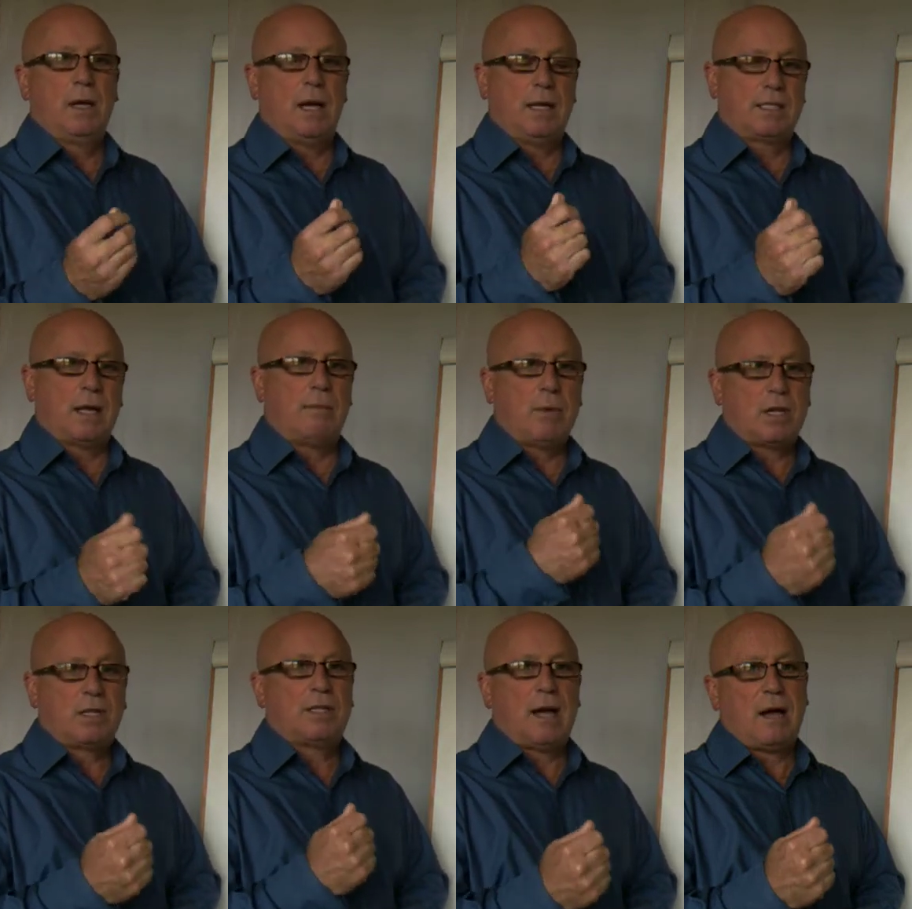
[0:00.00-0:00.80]
it's a
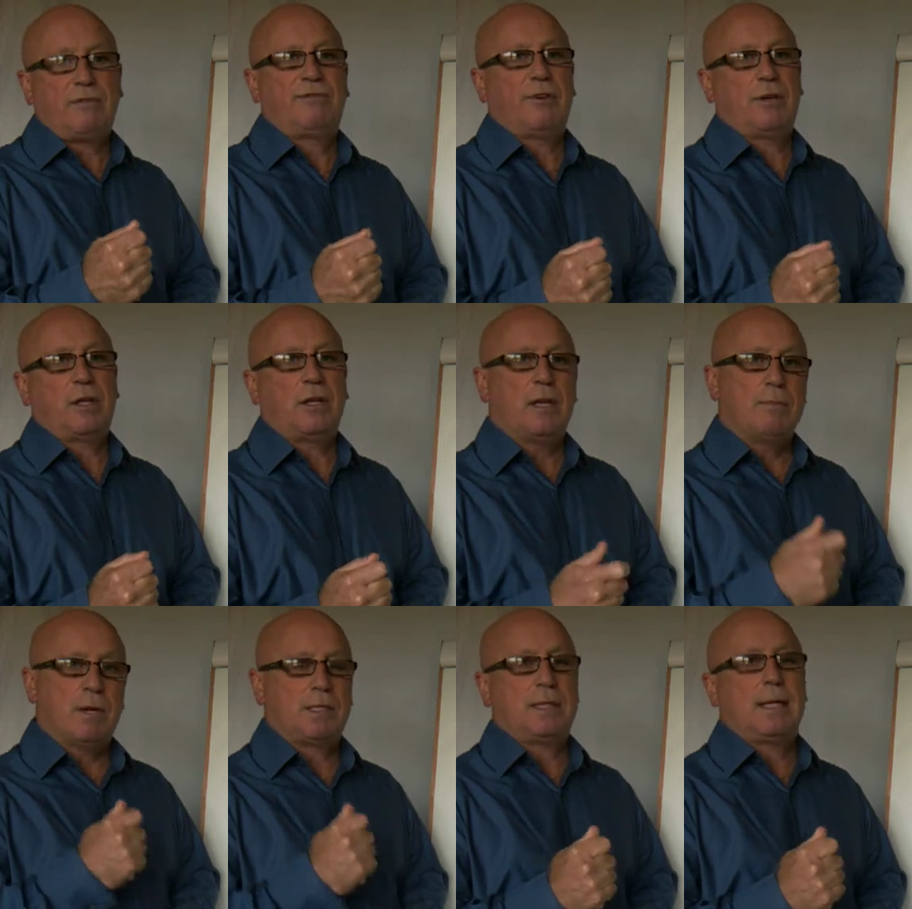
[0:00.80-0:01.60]
must have for you, you
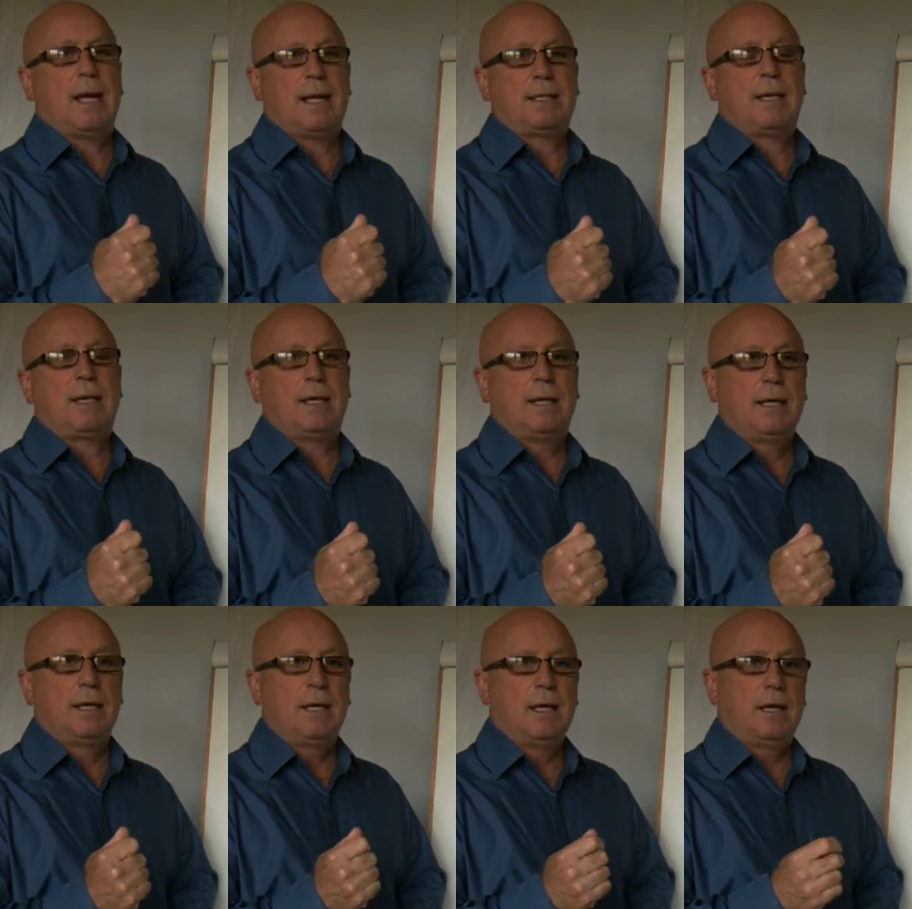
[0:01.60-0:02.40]
must get it,
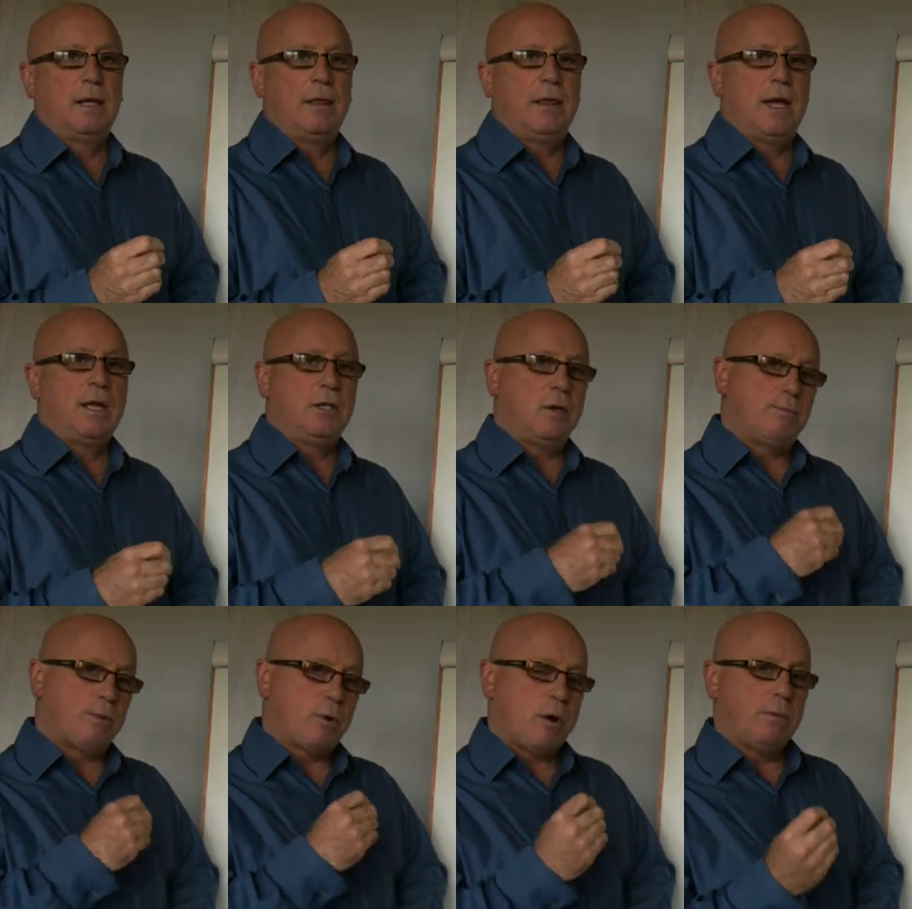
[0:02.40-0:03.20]
then
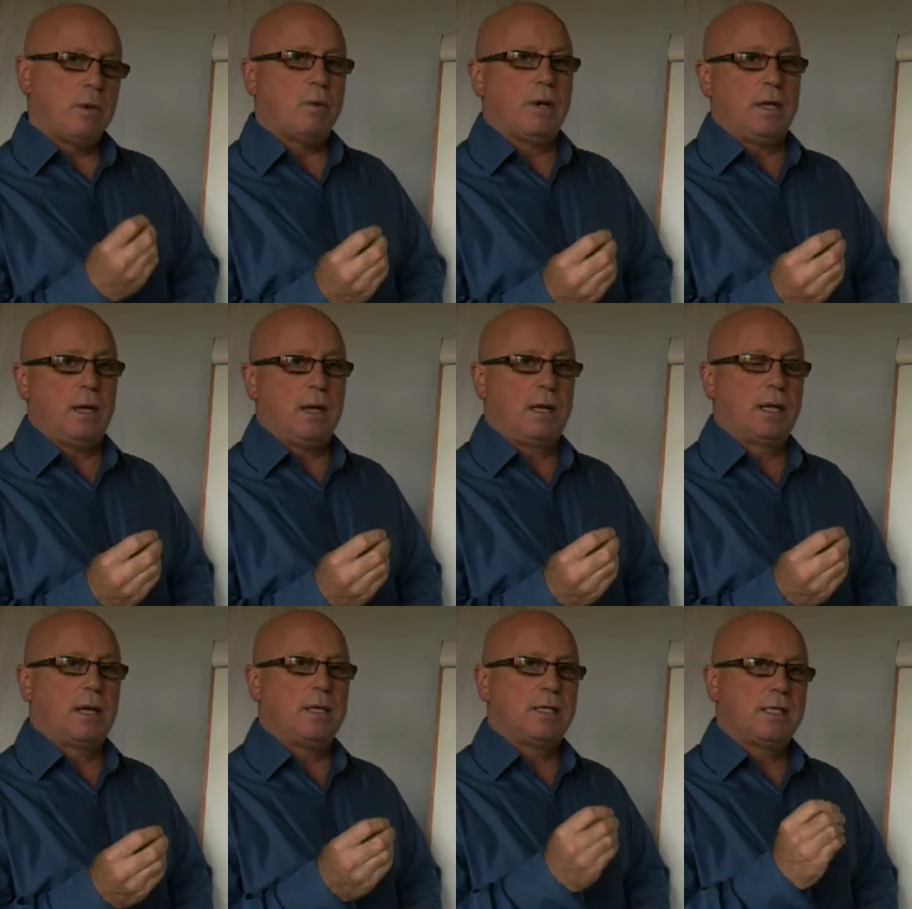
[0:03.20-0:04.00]
you'd probably want to
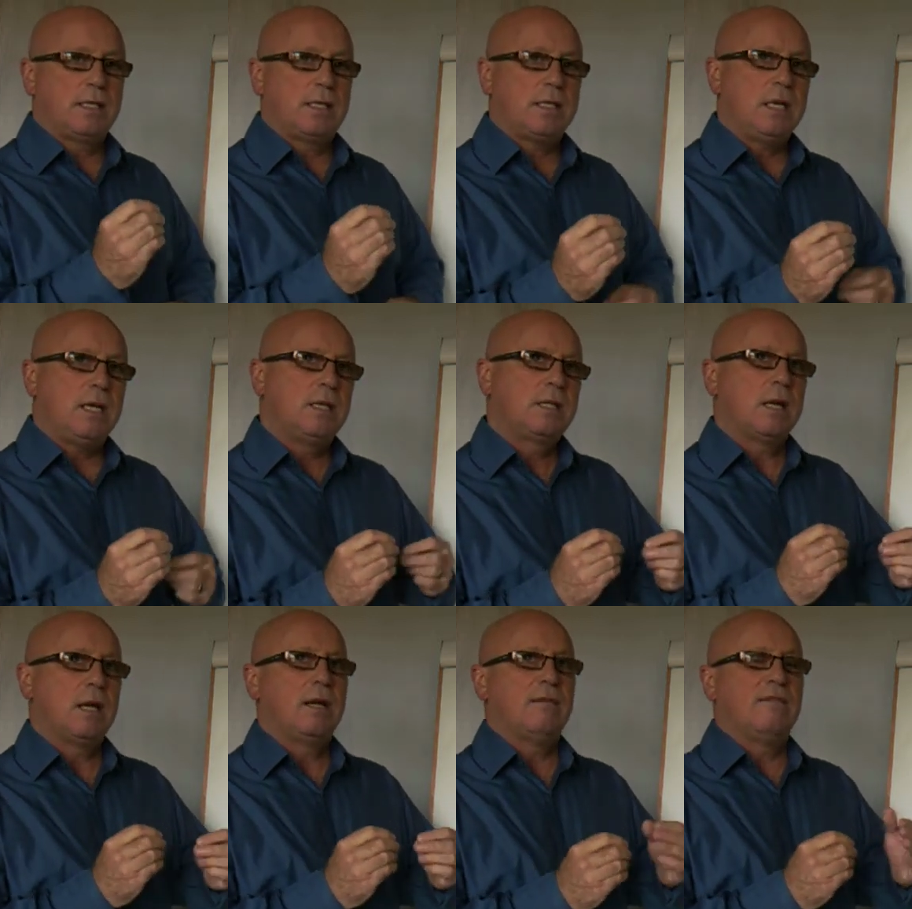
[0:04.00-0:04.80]
concede
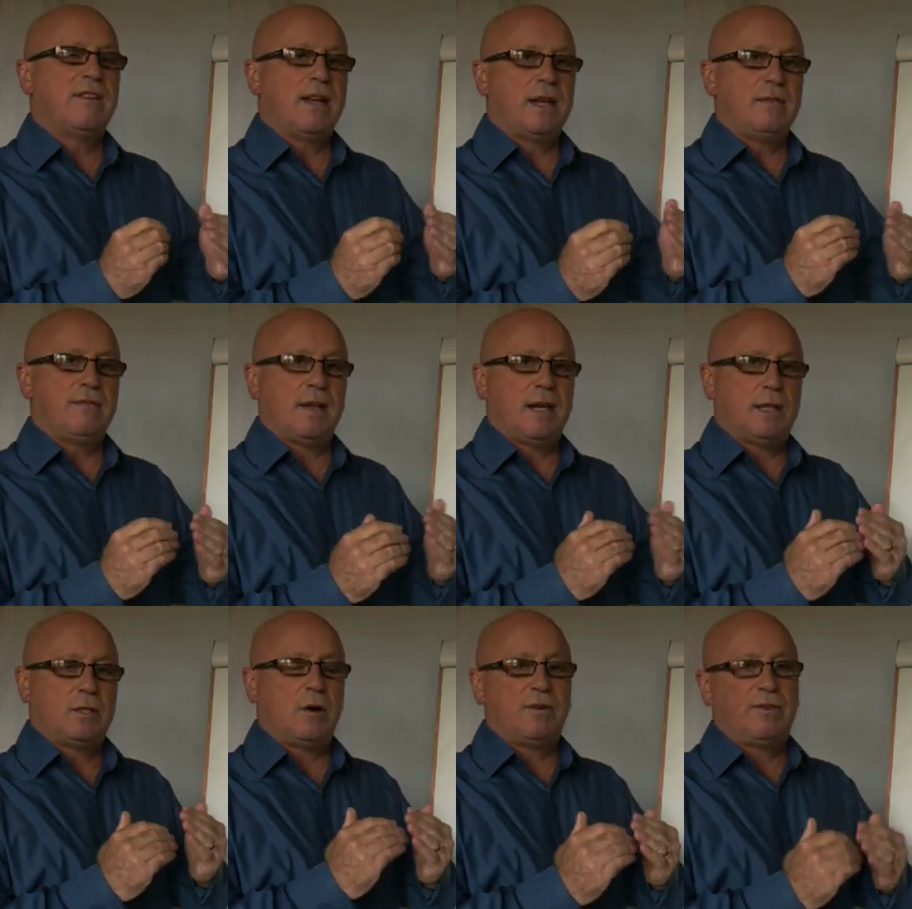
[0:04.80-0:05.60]
very,
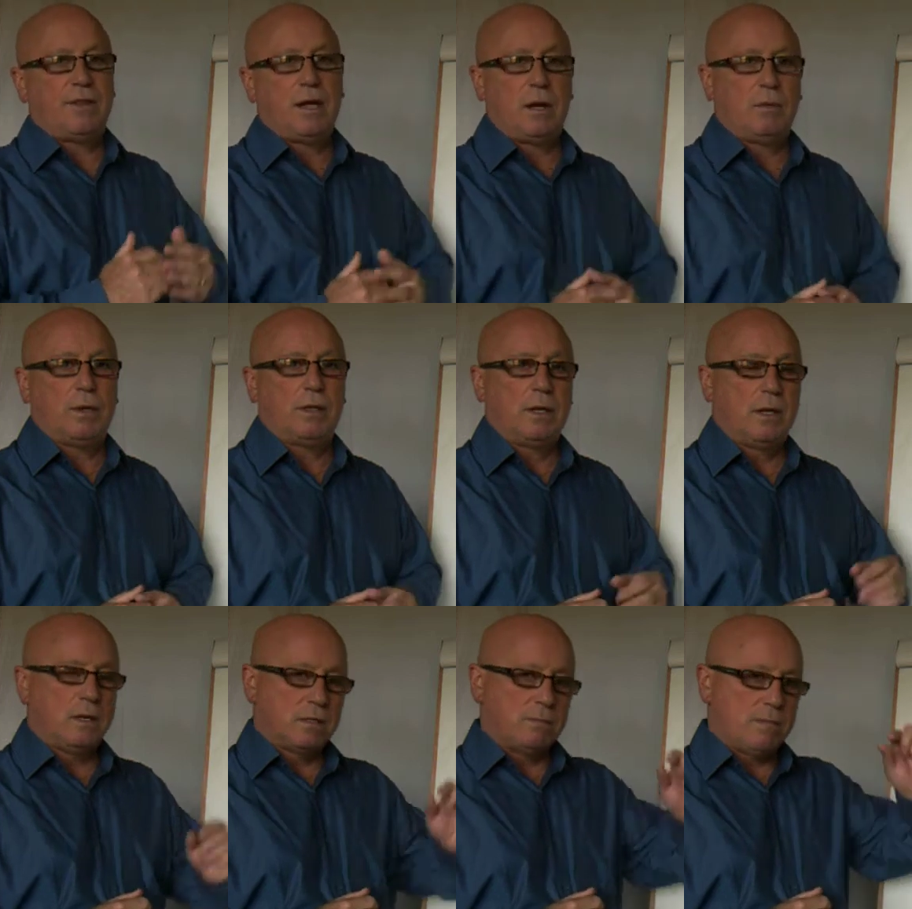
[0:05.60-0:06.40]
very tough in that one.
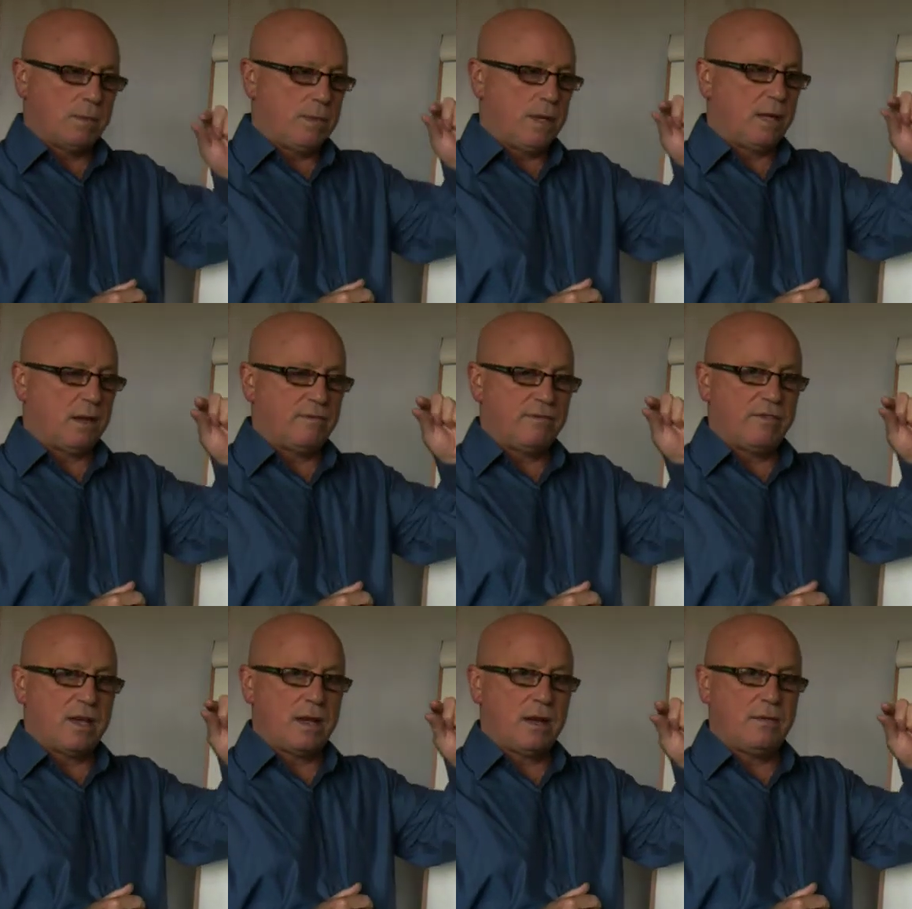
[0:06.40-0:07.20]
So maybe in
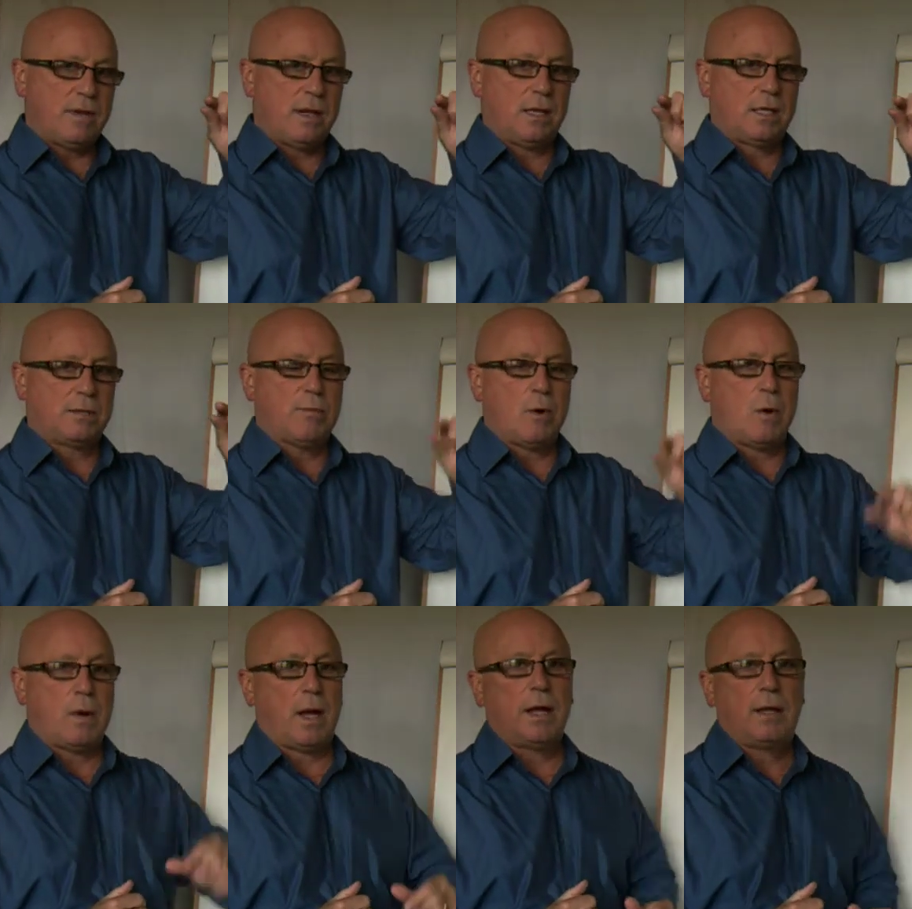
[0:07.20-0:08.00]
very, very
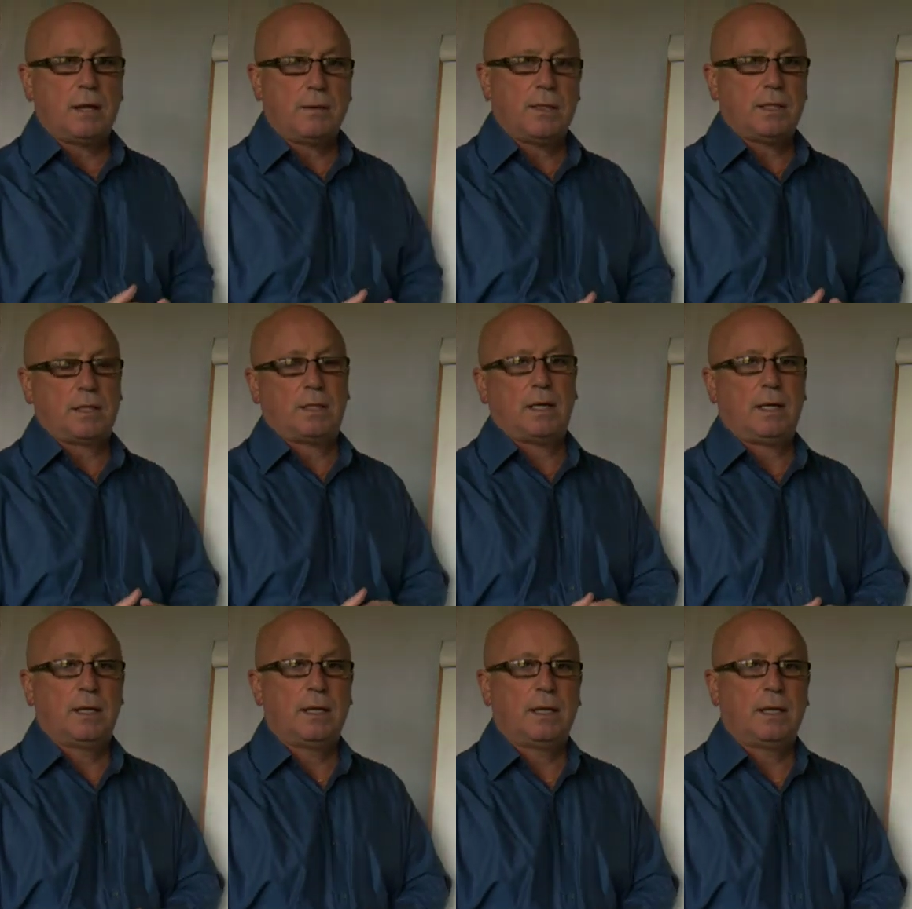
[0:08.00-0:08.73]
small increments.